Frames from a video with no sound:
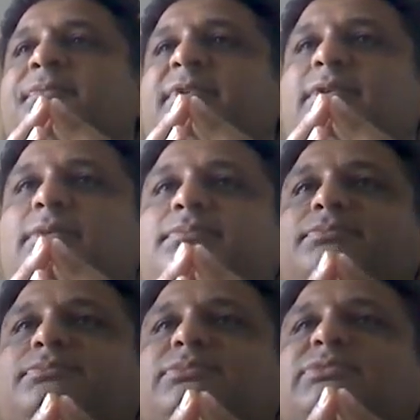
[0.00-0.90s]
So
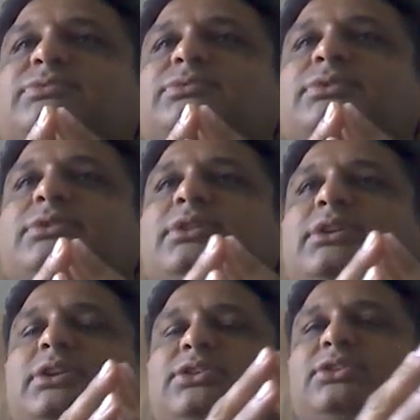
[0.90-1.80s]
the
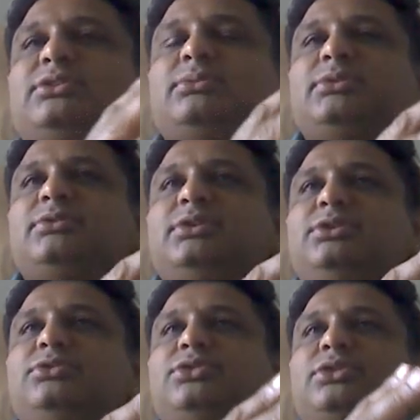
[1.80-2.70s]
relationship between
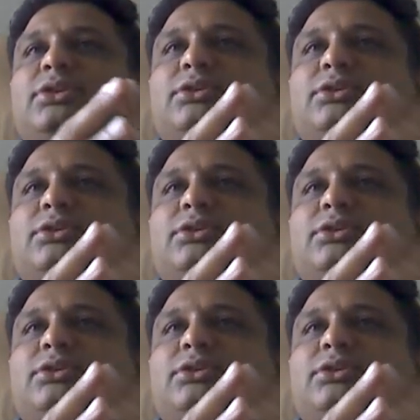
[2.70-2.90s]
user